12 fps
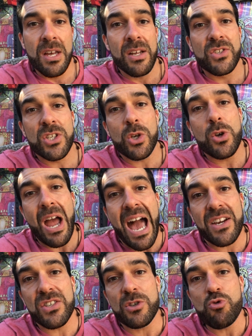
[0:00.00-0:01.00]
And so you're
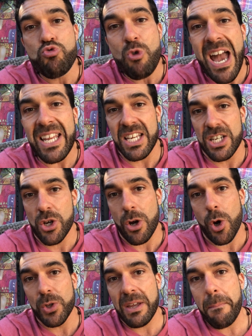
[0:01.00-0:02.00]
actually right in your
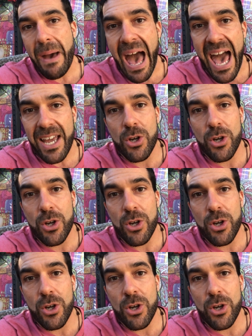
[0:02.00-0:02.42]
holding back.